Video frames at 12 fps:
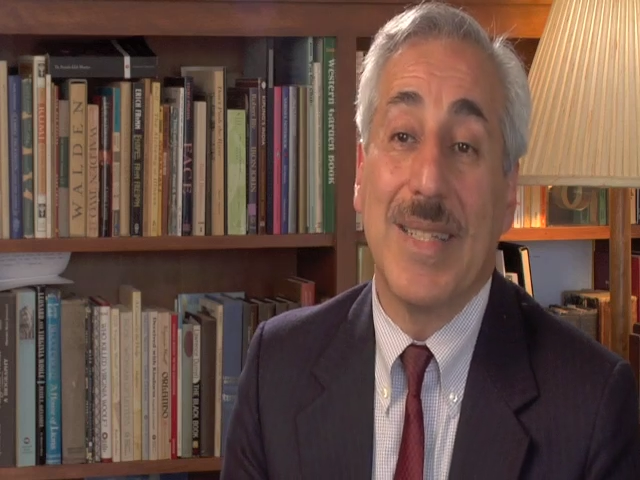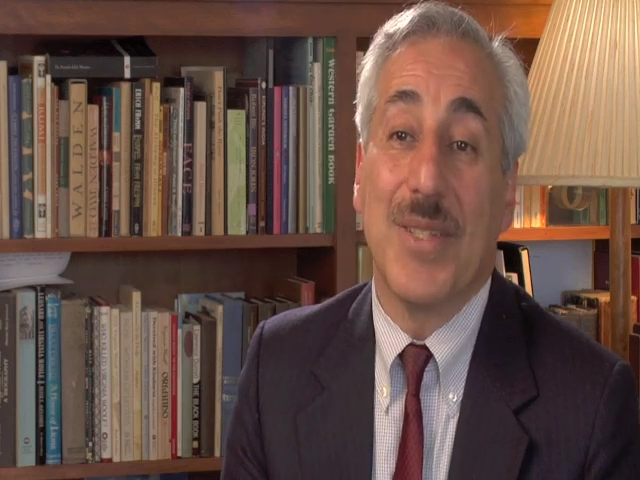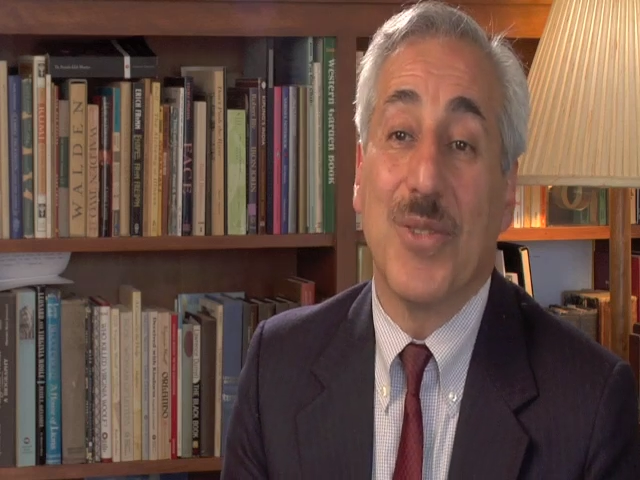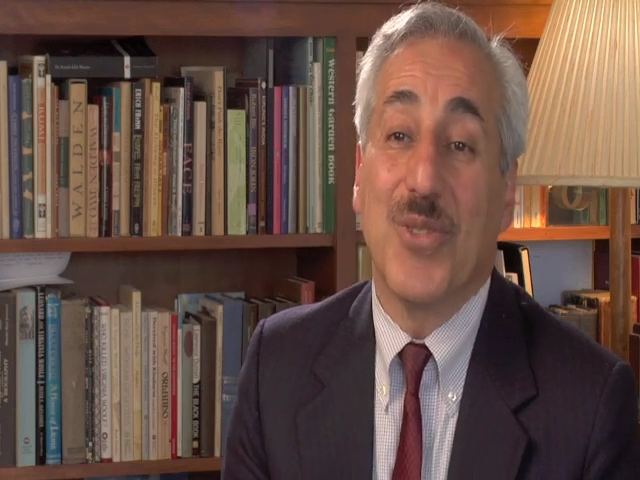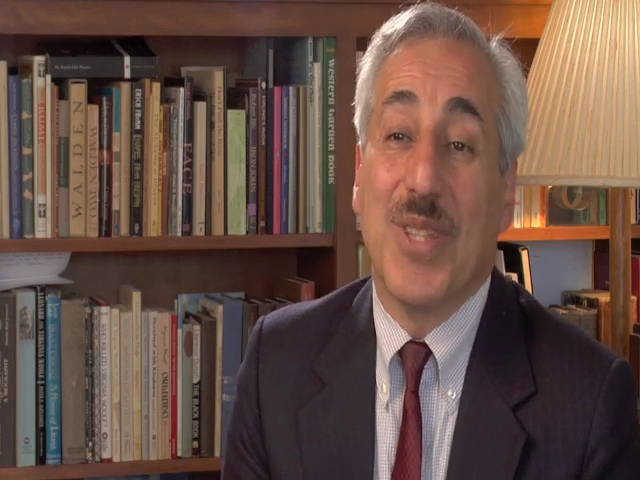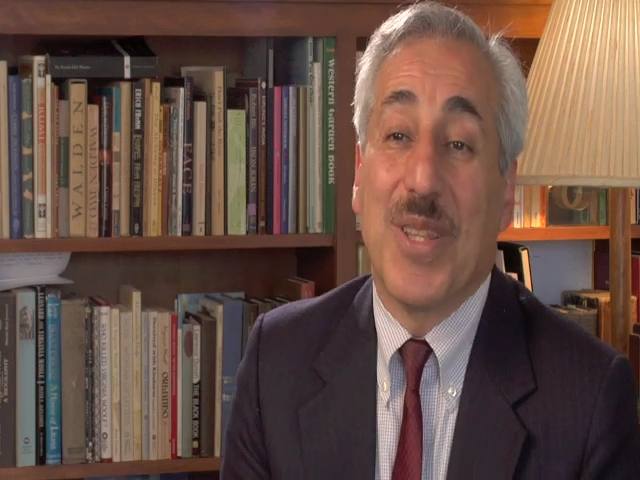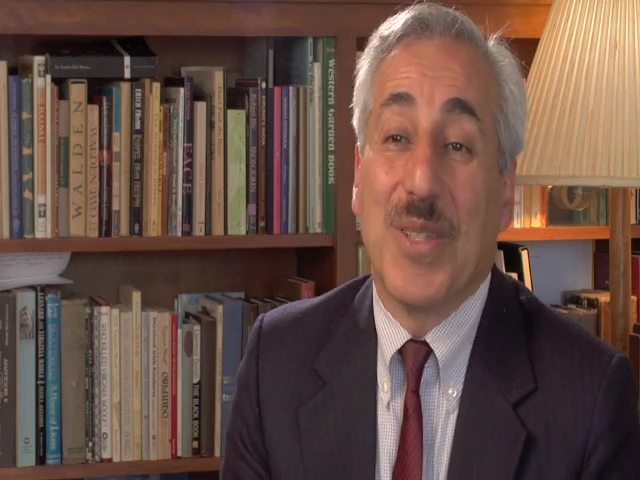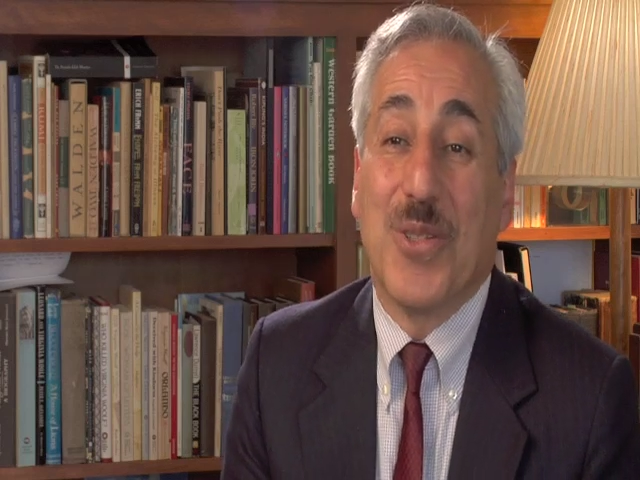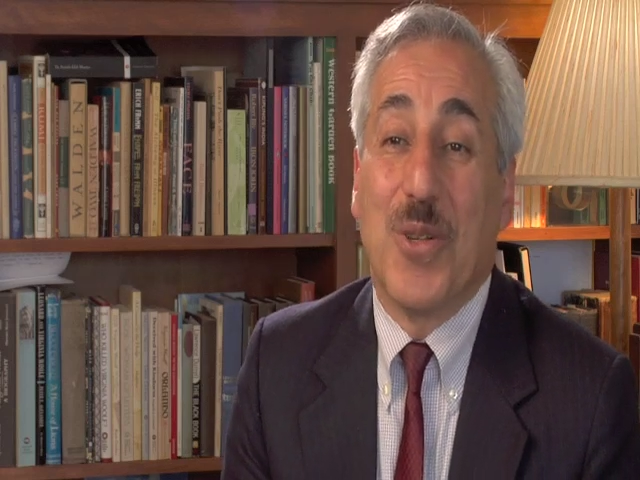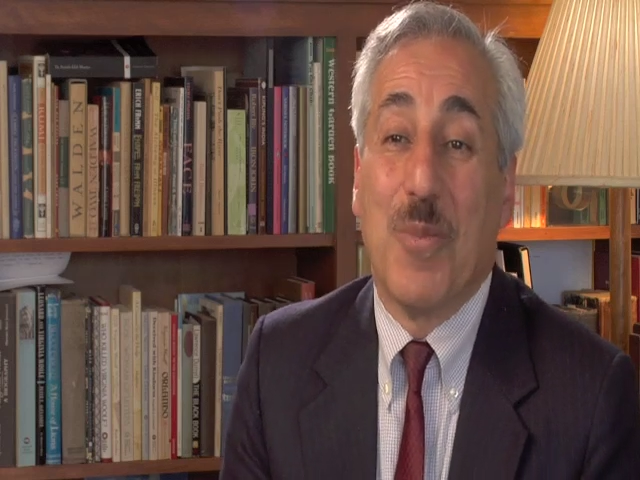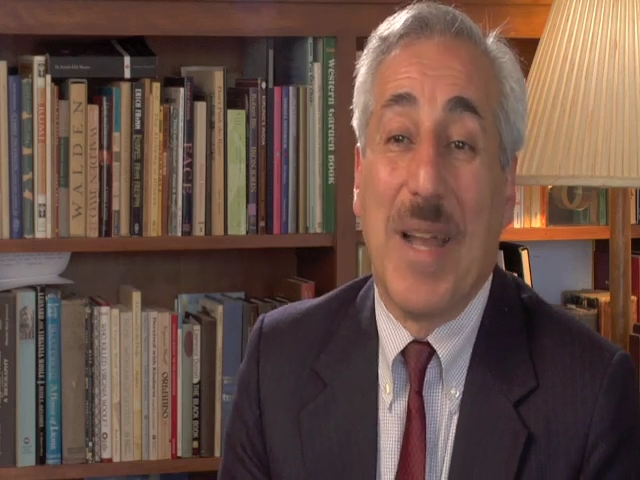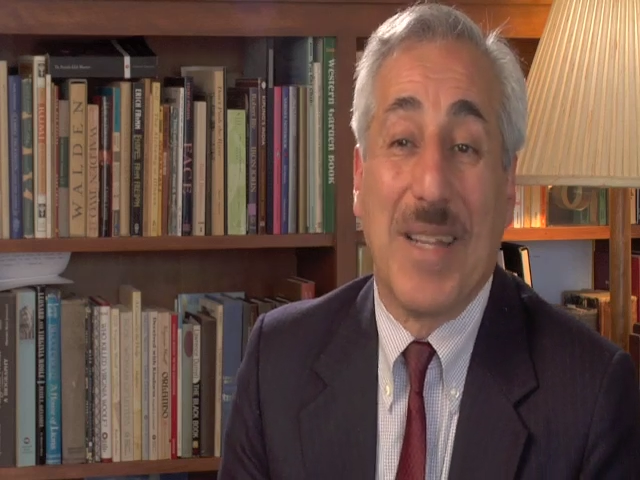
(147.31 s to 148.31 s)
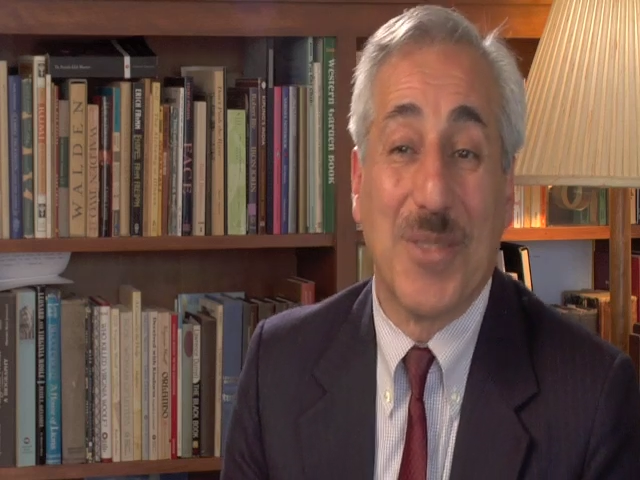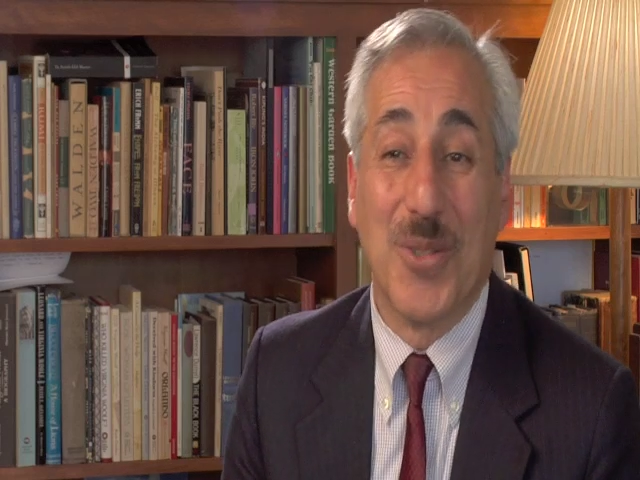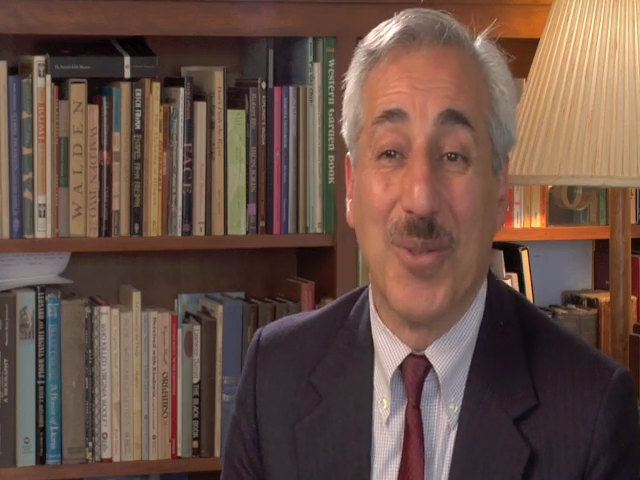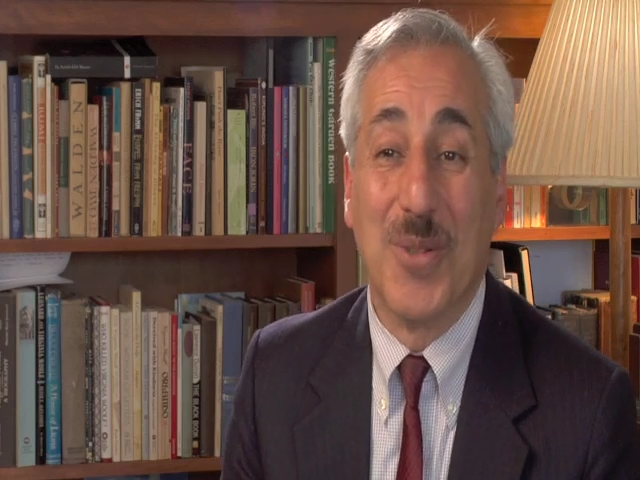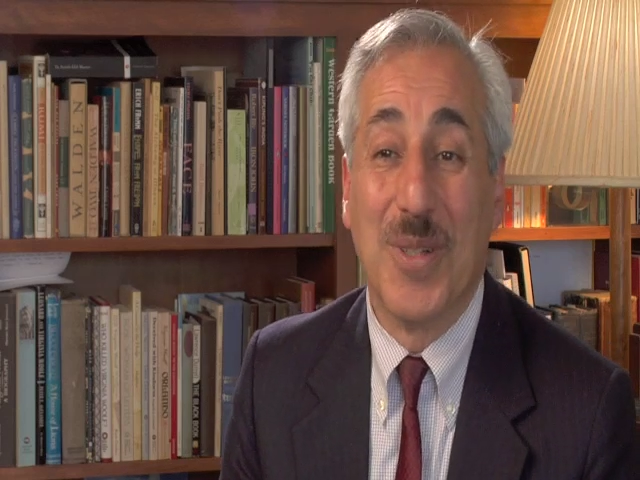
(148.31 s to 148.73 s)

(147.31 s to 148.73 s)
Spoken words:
there's nothing to go back to.